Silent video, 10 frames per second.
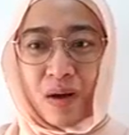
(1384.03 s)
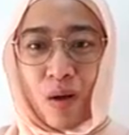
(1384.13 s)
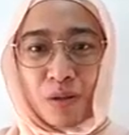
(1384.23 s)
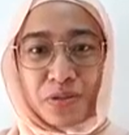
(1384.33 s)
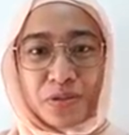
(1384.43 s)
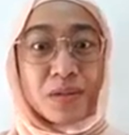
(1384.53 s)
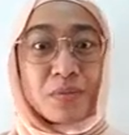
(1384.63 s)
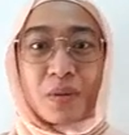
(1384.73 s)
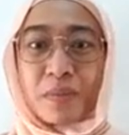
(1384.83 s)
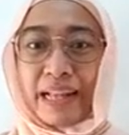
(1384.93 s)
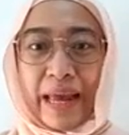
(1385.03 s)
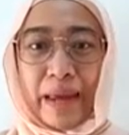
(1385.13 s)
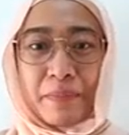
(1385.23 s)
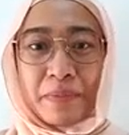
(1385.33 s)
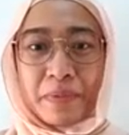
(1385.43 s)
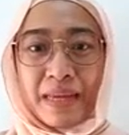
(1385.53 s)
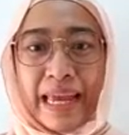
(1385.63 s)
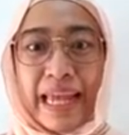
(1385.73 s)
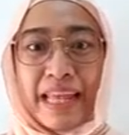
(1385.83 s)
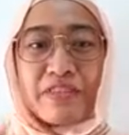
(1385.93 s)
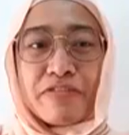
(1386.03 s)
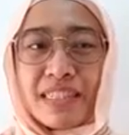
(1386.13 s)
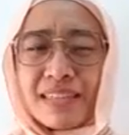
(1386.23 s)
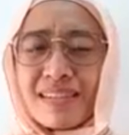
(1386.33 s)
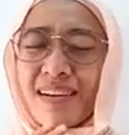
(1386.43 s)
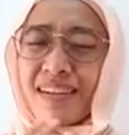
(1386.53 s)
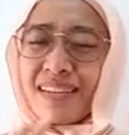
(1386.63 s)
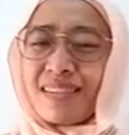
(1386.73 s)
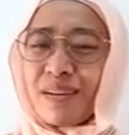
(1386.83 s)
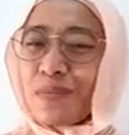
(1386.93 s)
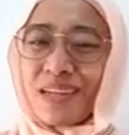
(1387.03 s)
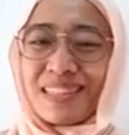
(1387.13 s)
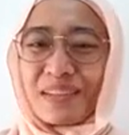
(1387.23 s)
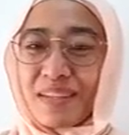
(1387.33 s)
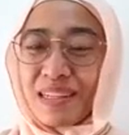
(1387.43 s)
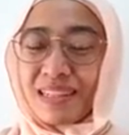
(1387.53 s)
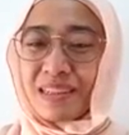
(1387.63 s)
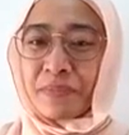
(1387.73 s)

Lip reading: also a mobile app, and the features are somewhat similar.